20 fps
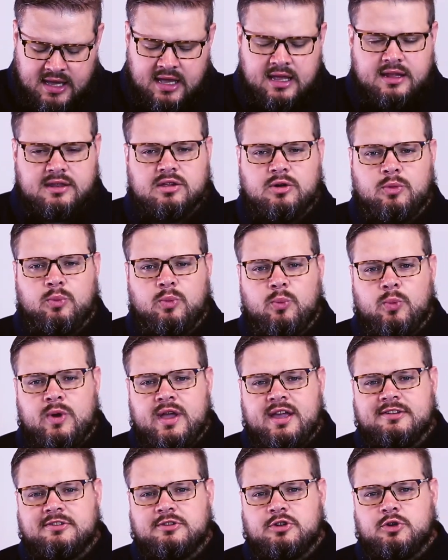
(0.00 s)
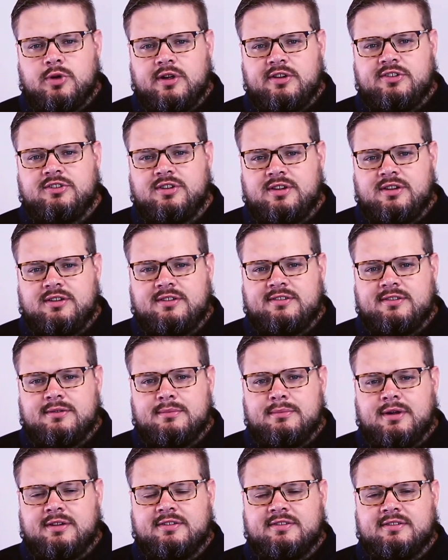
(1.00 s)
And so we as Christians
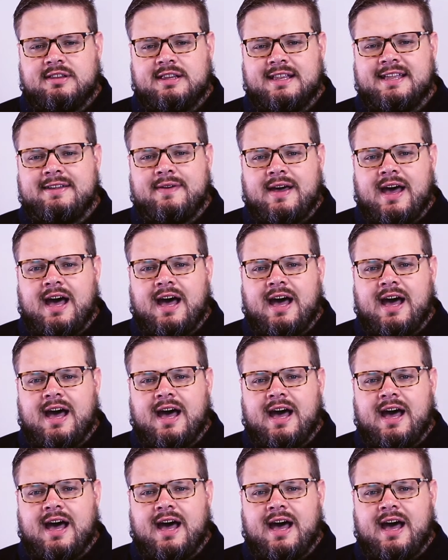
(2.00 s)
must live